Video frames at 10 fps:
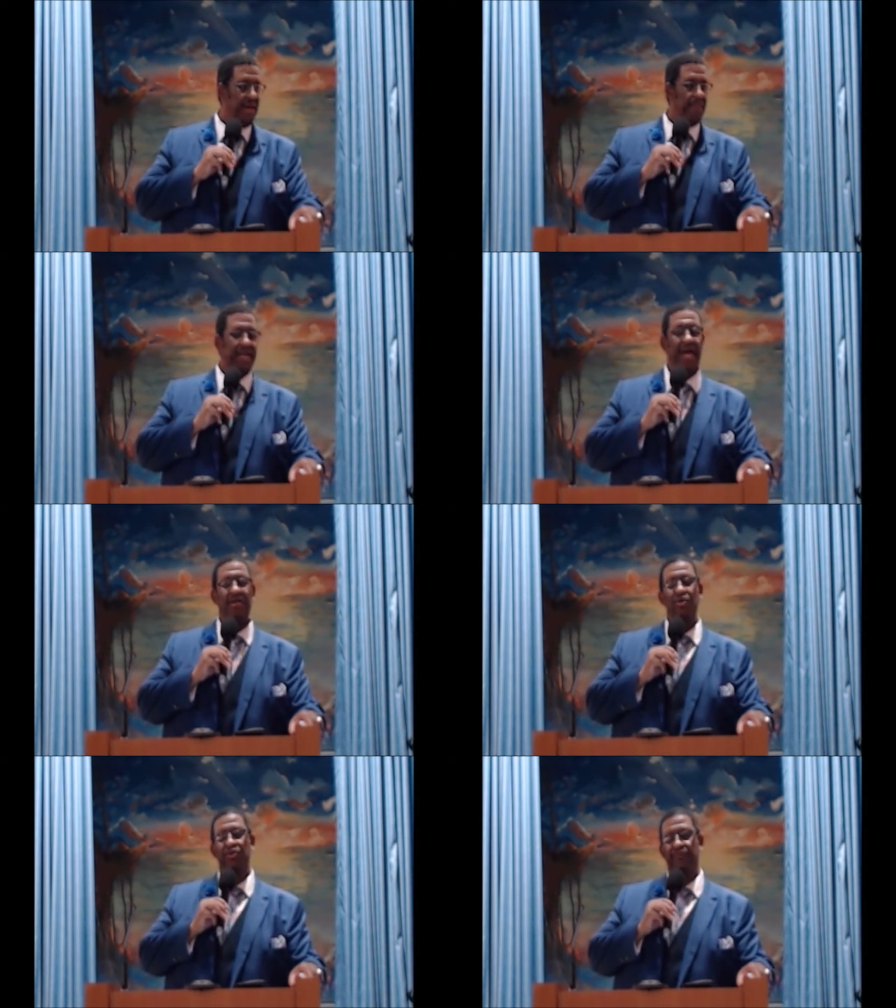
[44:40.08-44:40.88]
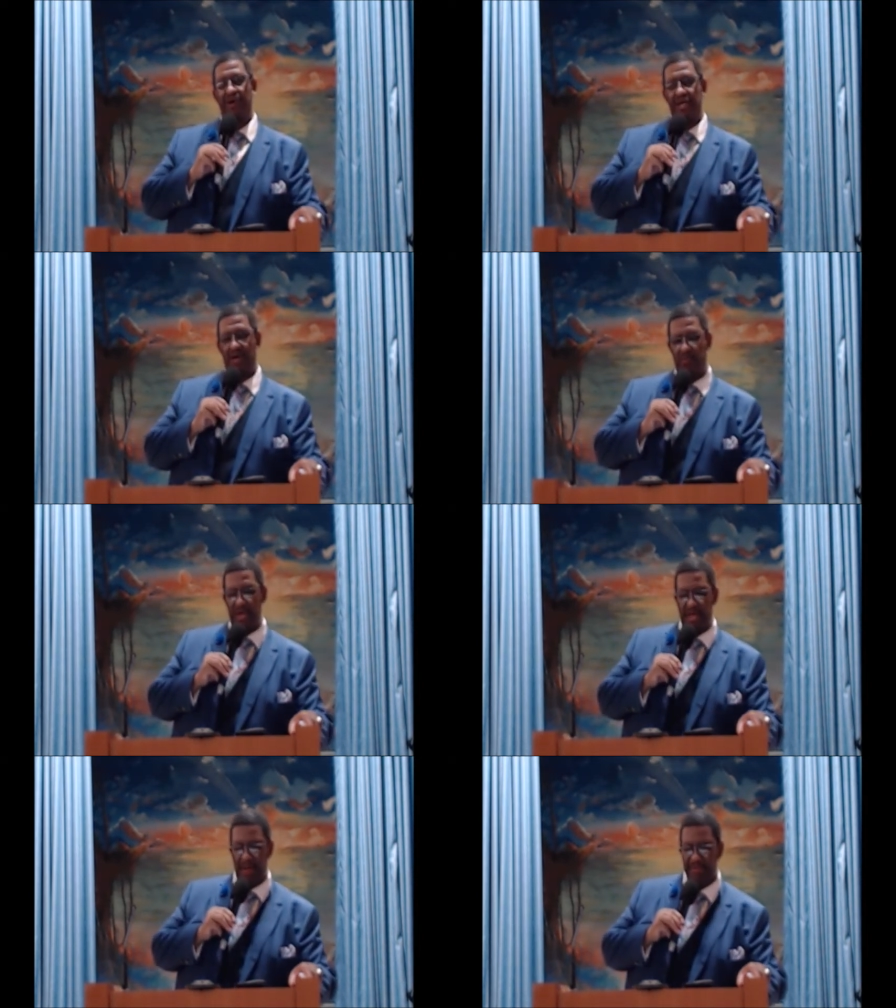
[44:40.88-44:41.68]
but I got news for you. When
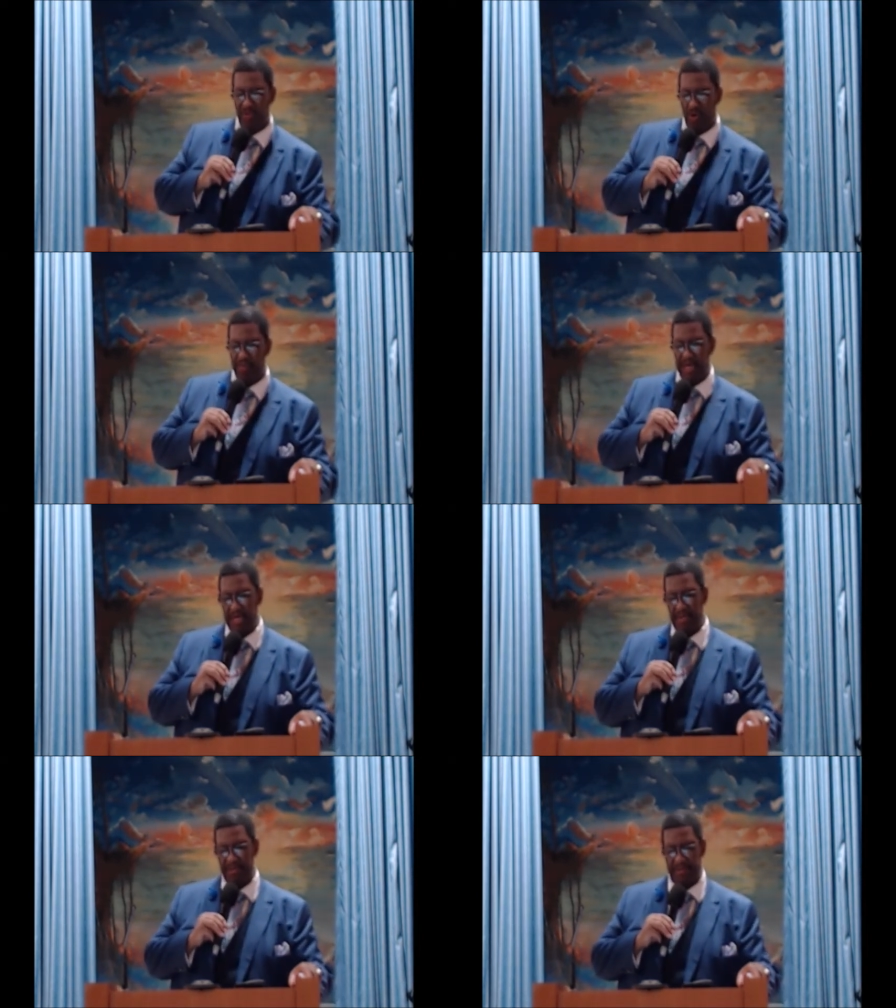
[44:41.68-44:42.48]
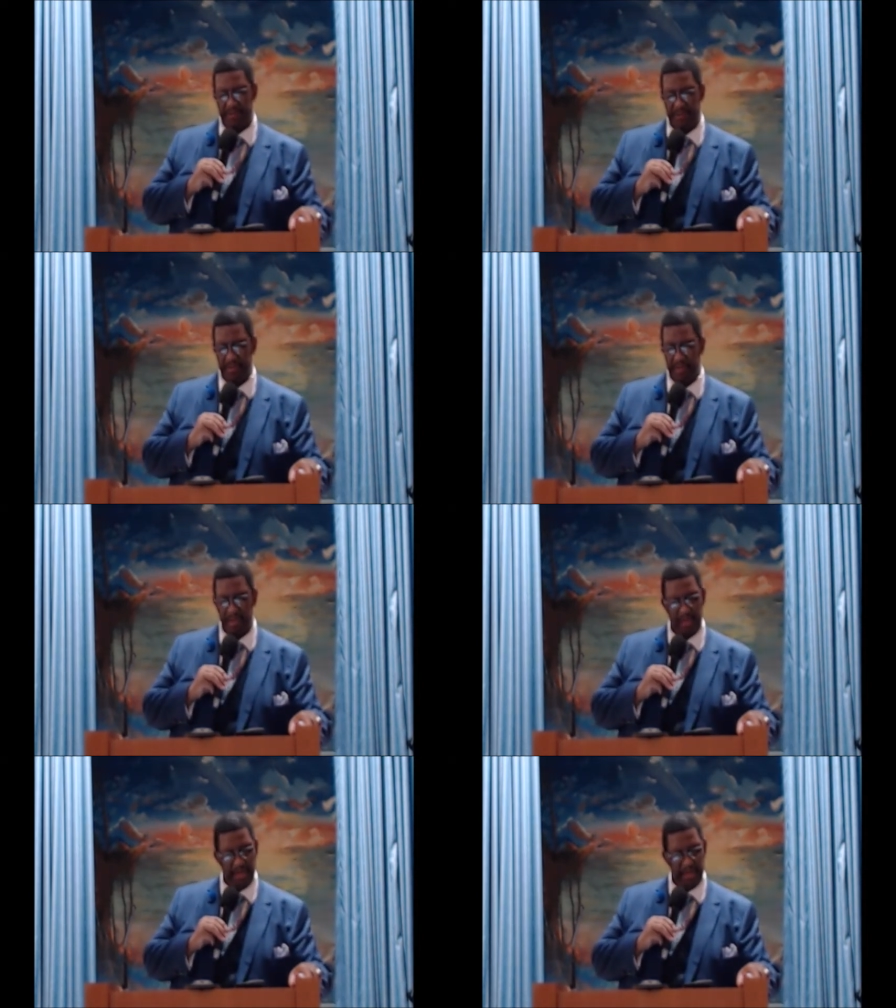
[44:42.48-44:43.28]
it comes to obedience
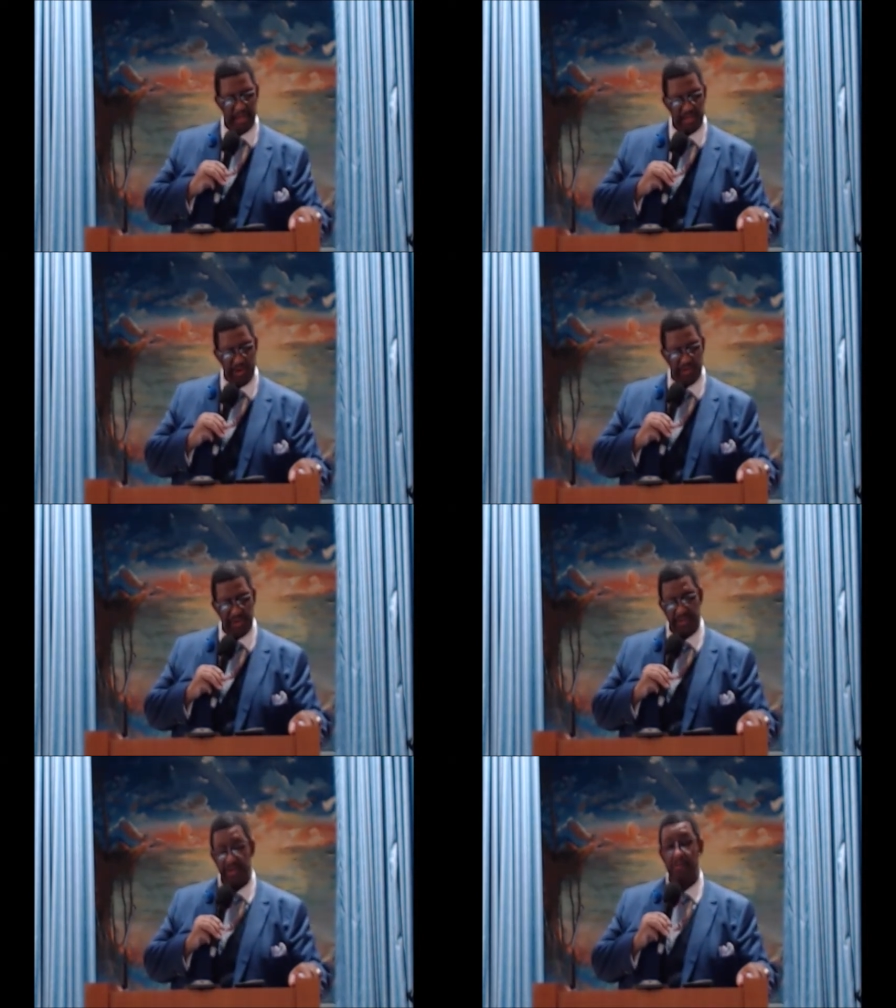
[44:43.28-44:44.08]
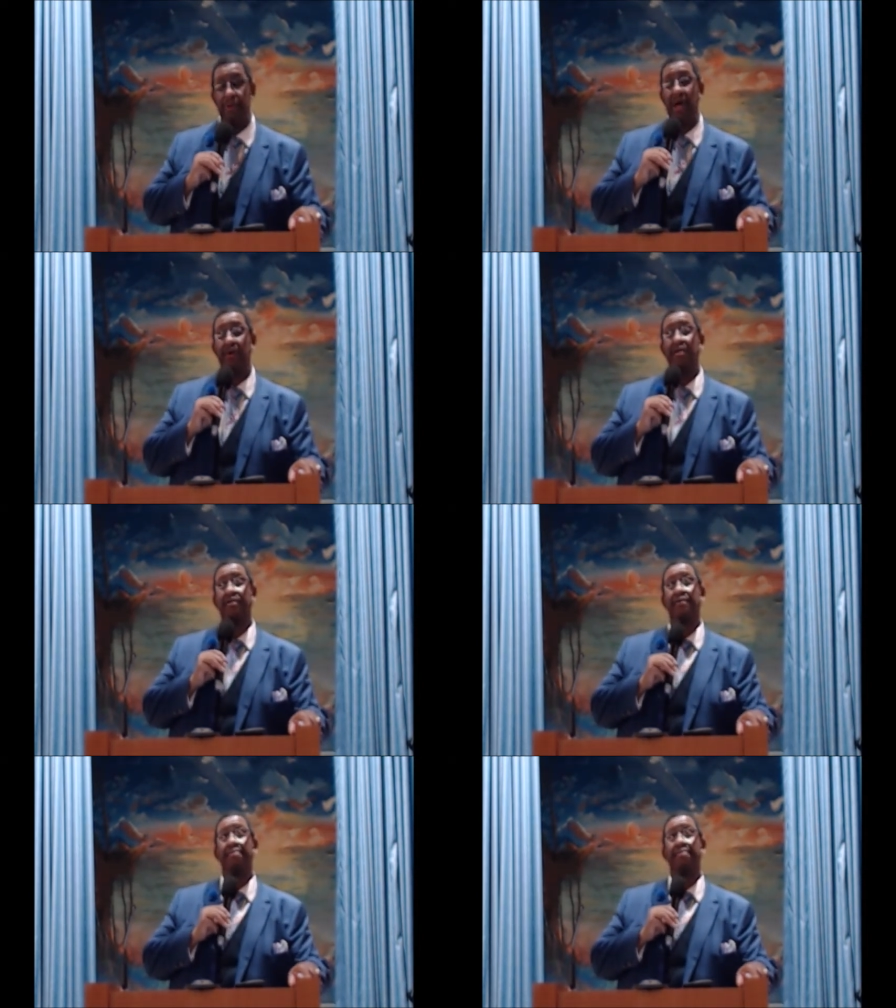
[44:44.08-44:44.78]
and children to their parents,